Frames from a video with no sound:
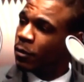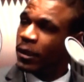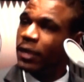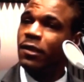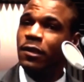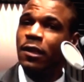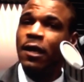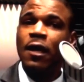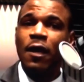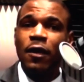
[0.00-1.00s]
and other places,
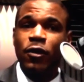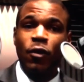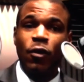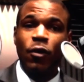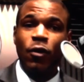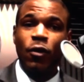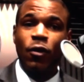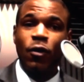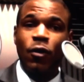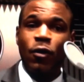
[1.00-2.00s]
you know, I could
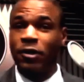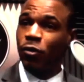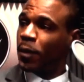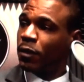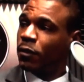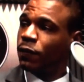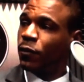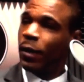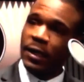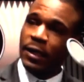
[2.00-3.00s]
still grow with my kung
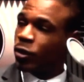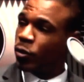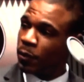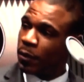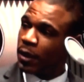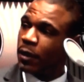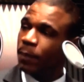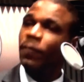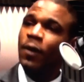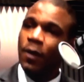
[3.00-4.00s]
fu and as a human being.
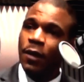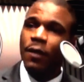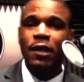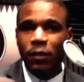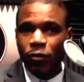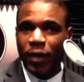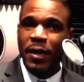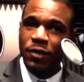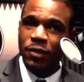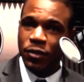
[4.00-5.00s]
Then
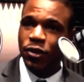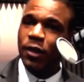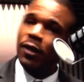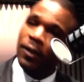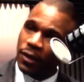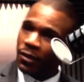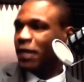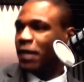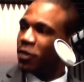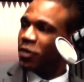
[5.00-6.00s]
Grandmaster Cheung
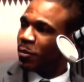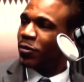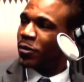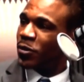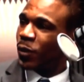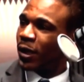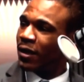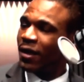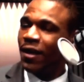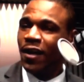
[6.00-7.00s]
kind of took me under his
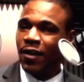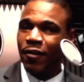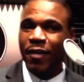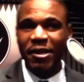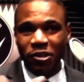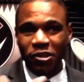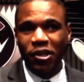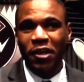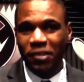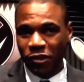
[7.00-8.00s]
wing. Uh, Grandmaster
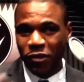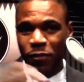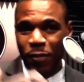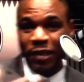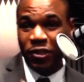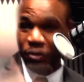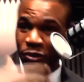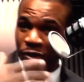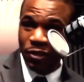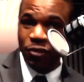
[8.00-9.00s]
Cheung is a, my
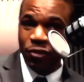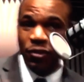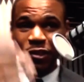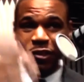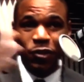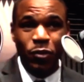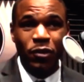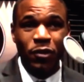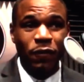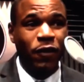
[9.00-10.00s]
teacher's teacher. He's a
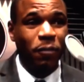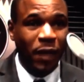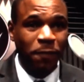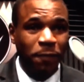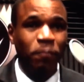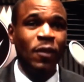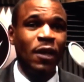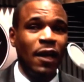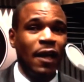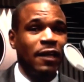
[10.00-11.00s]
student mm-hmm. of Yip Man
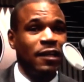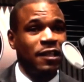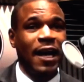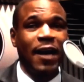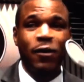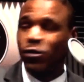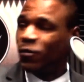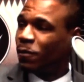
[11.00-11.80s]
and this the is guy the guy